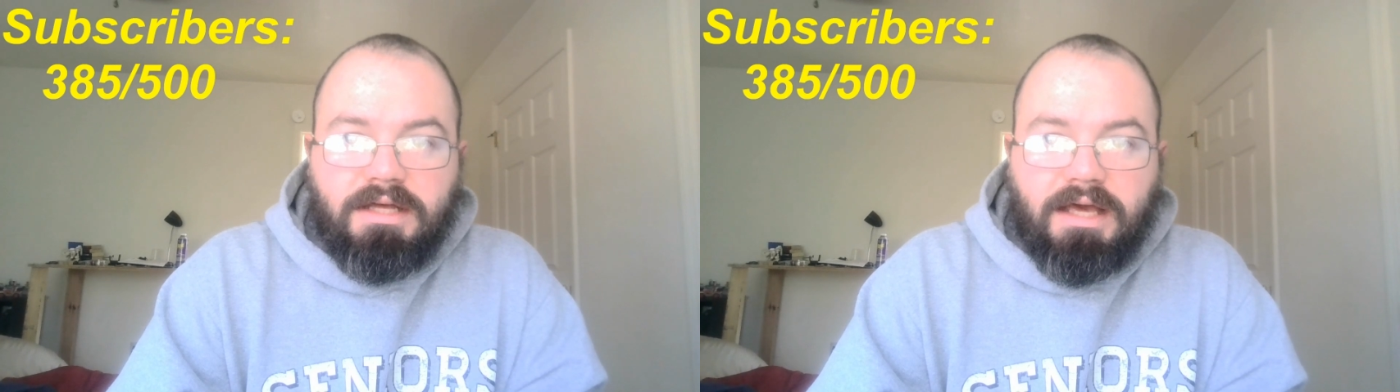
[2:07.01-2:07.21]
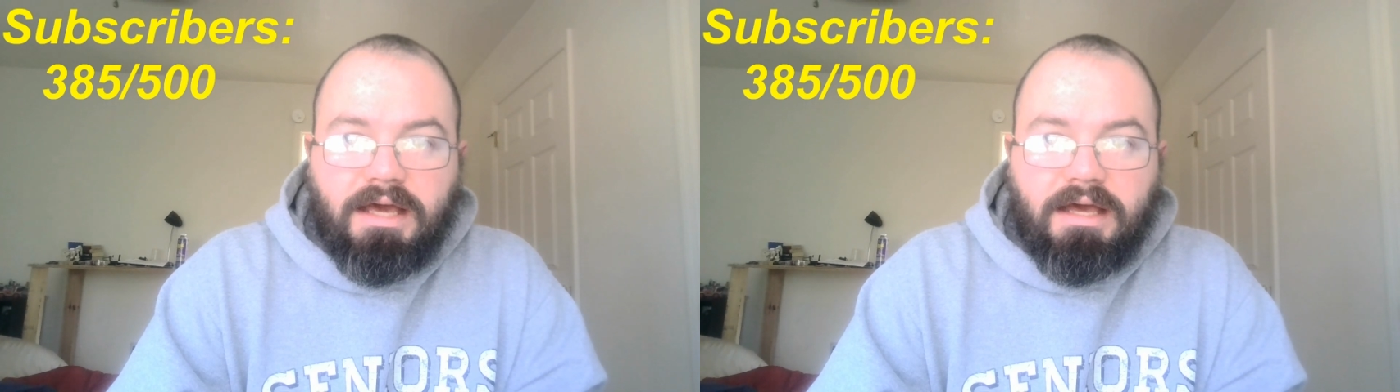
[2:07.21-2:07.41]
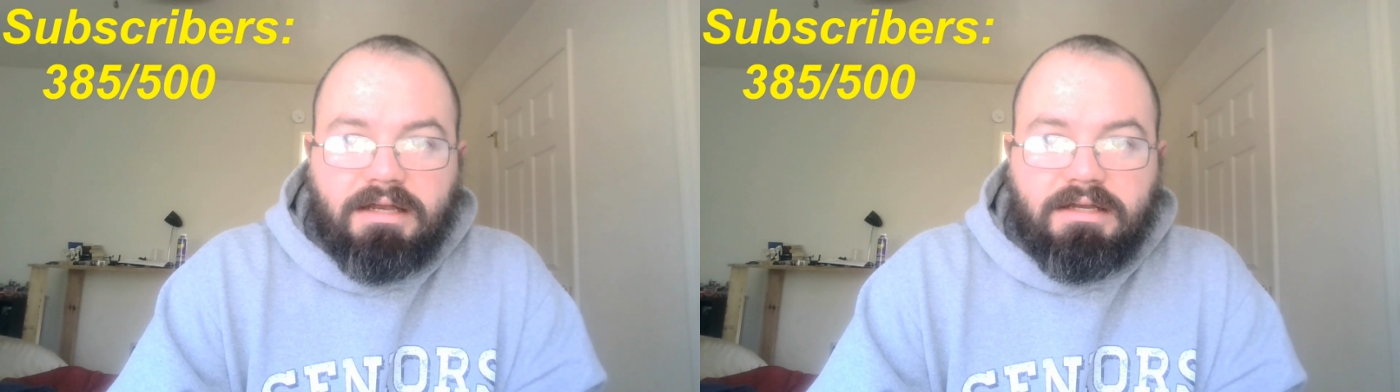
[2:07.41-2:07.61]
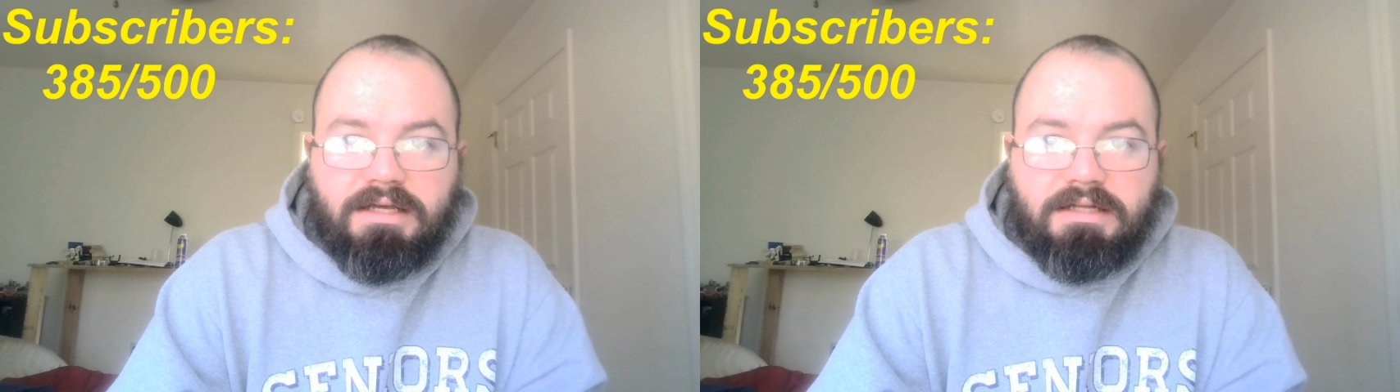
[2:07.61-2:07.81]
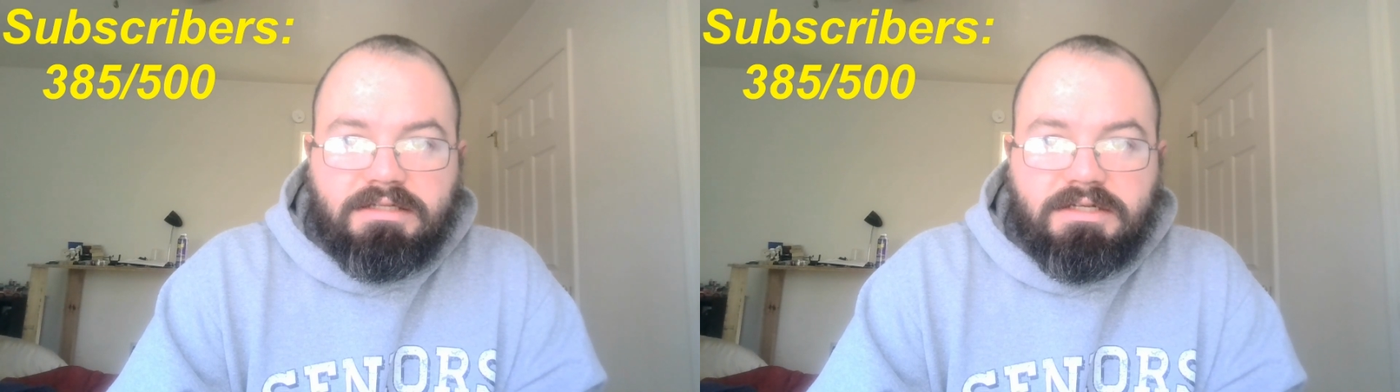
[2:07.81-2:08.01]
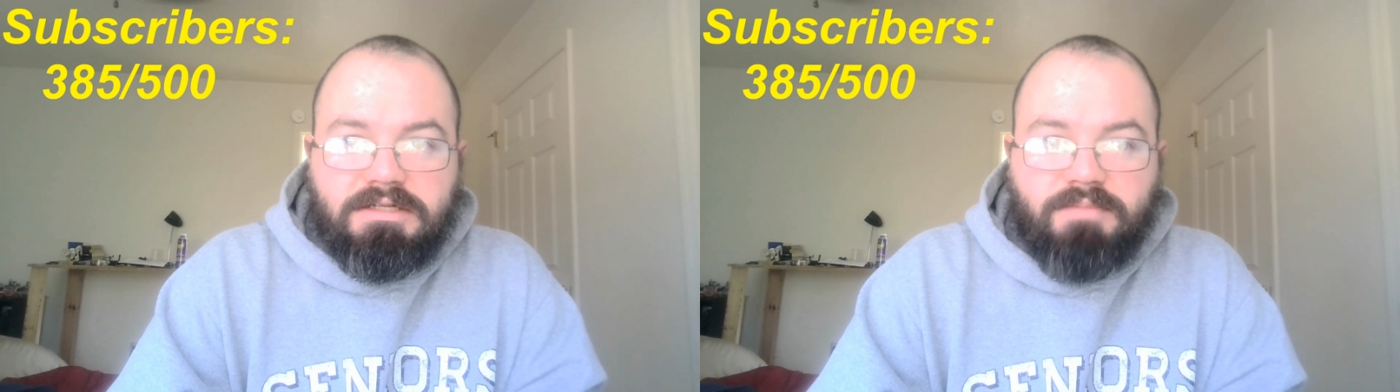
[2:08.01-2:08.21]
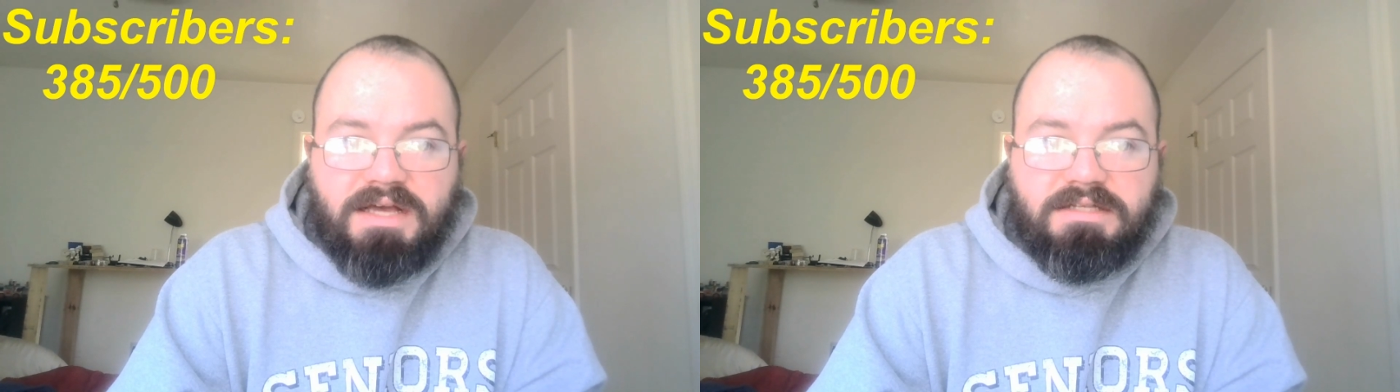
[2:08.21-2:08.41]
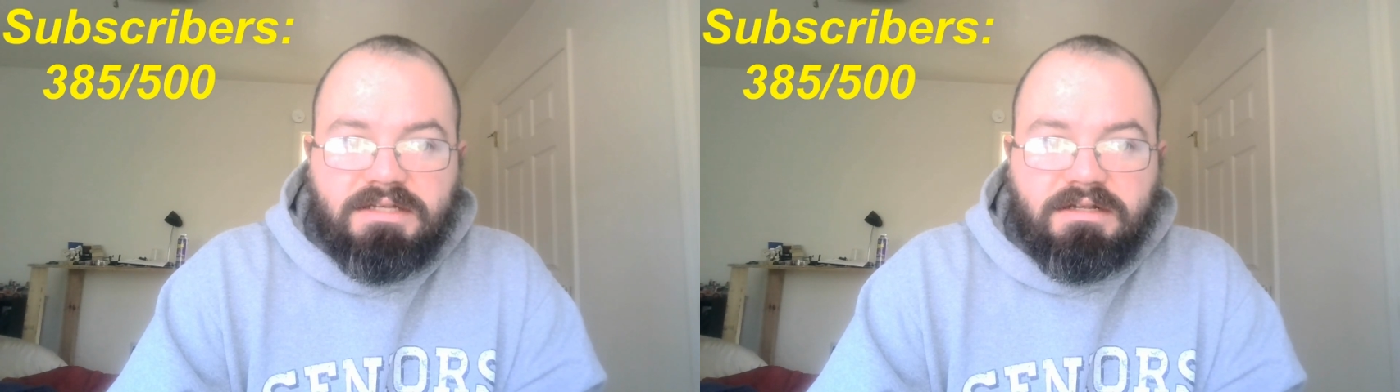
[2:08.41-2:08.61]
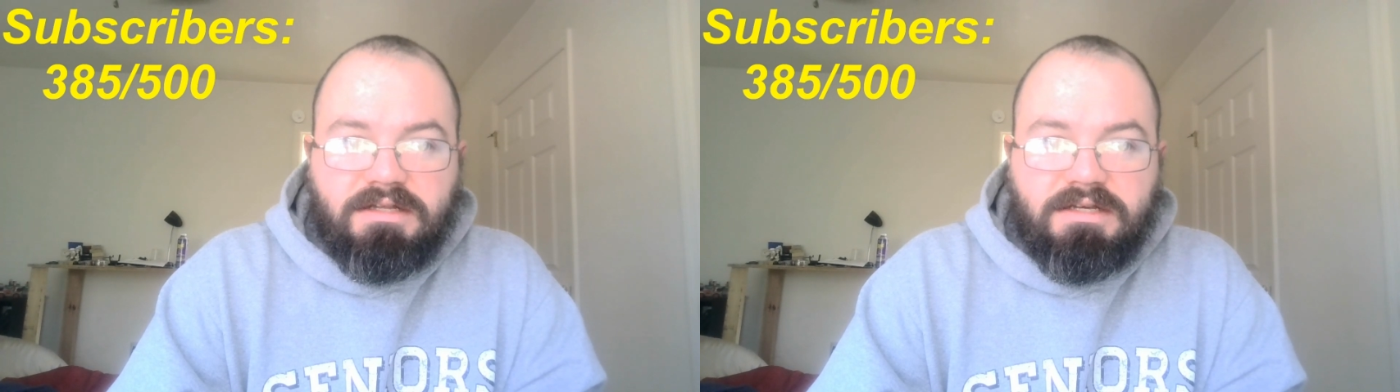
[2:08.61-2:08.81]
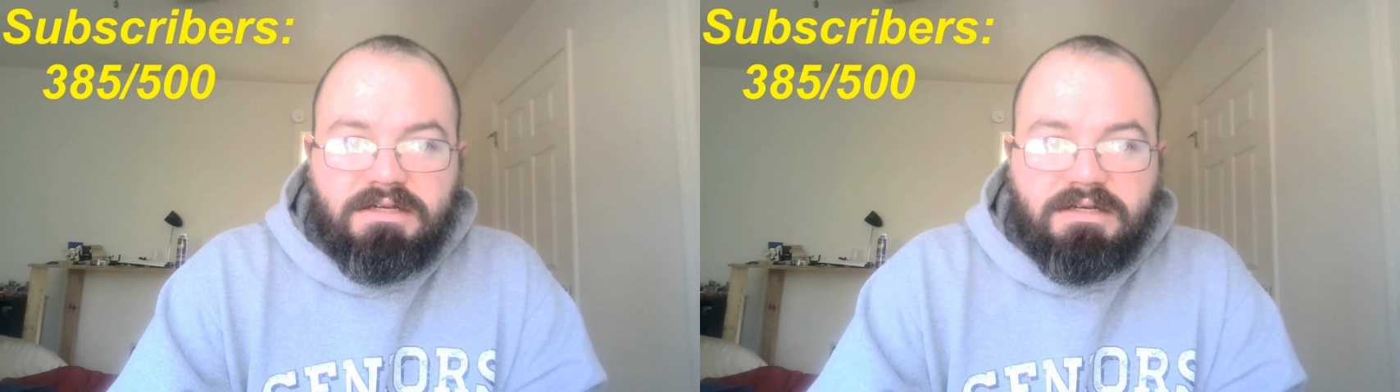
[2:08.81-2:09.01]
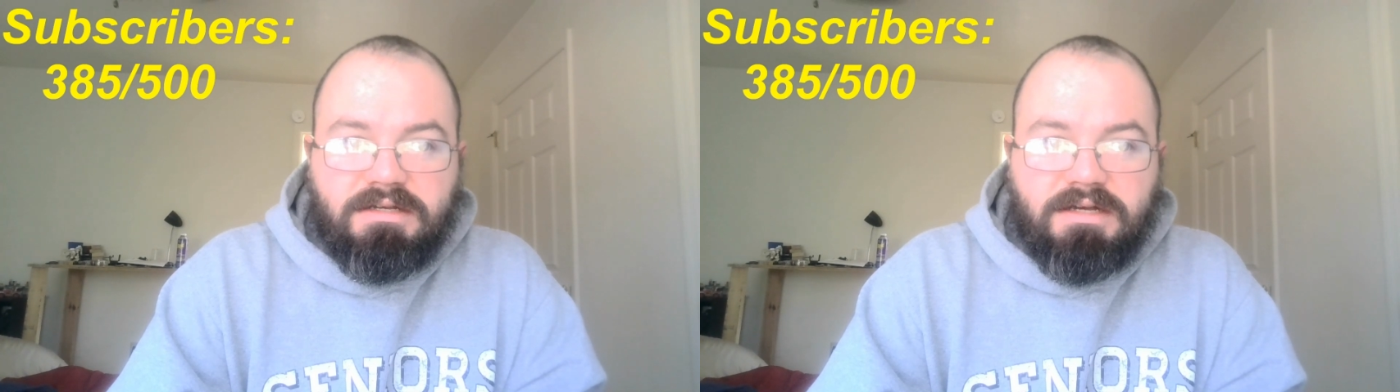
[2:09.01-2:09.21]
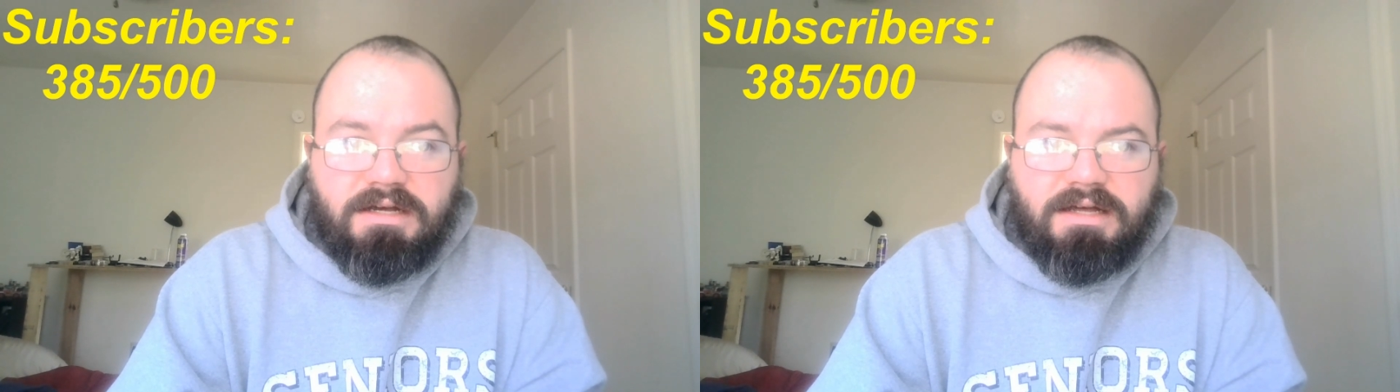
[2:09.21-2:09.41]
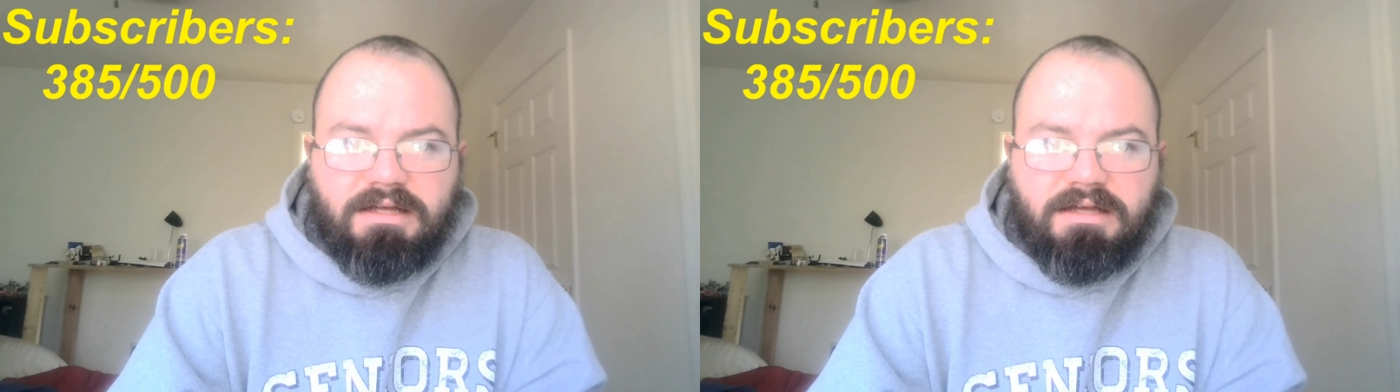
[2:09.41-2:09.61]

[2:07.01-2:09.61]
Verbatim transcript: And it is basically uh,